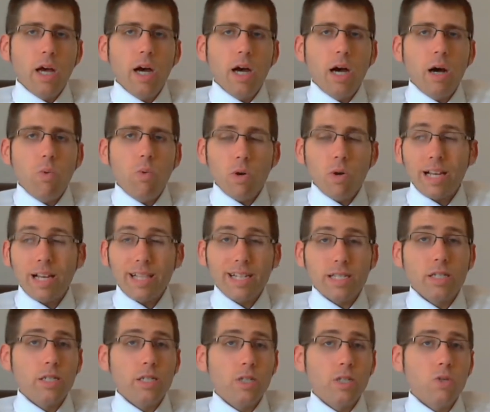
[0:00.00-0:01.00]
What I like
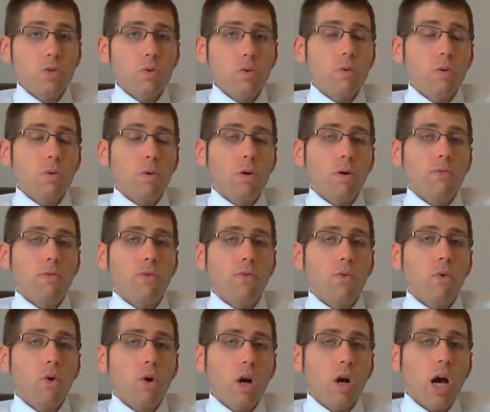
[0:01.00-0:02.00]
to do
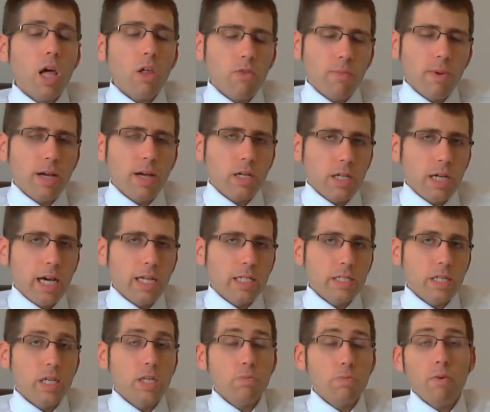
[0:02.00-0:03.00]
for all of my
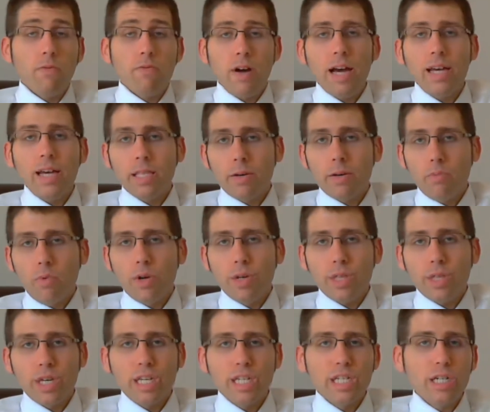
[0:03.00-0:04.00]
clients is provide them
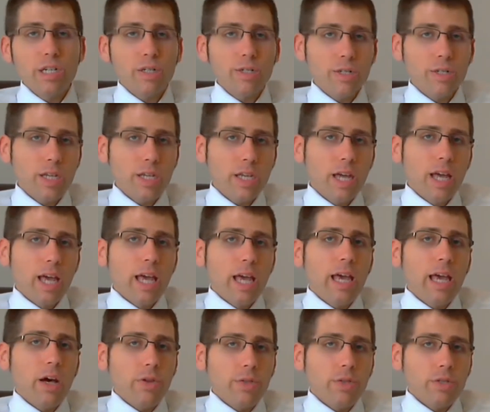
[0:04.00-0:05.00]
with a yearly
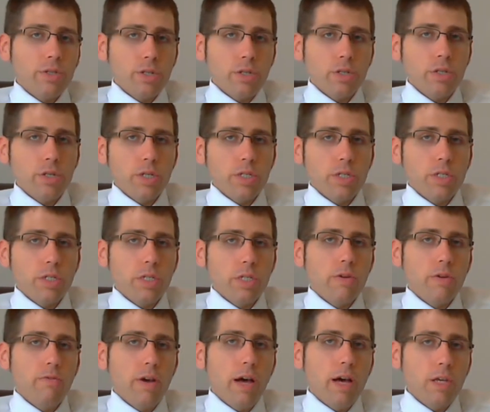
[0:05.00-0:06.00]
health insurance
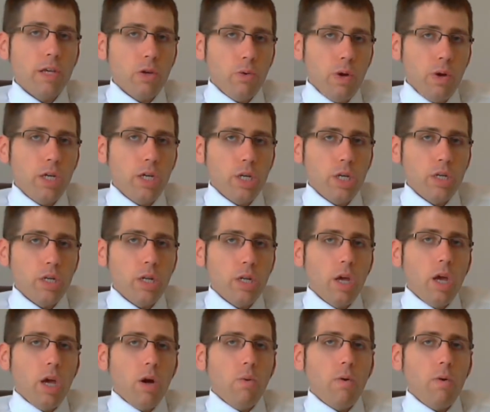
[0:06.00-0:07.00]
evaluation
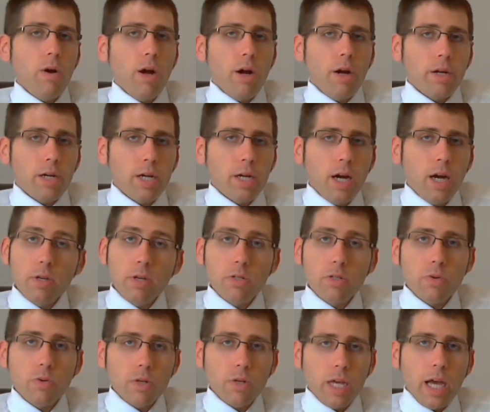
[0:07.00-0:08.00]
where come
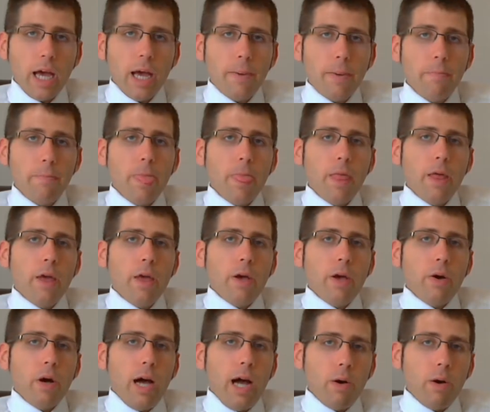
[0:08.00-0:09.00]
renewal time,
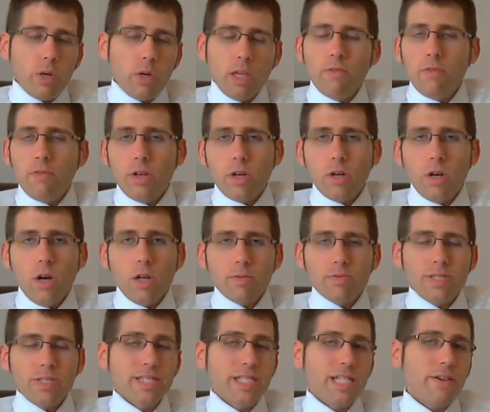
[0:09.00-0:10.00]
I will give you a call.
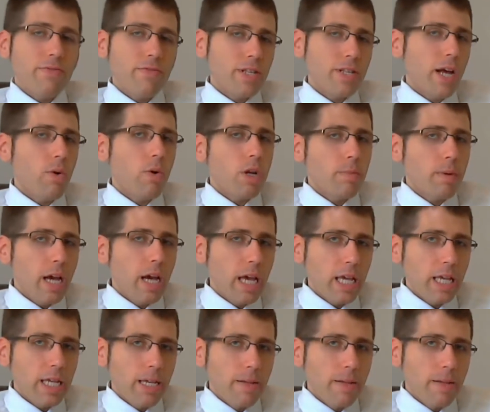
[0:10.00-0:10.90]
It's definitely not one of my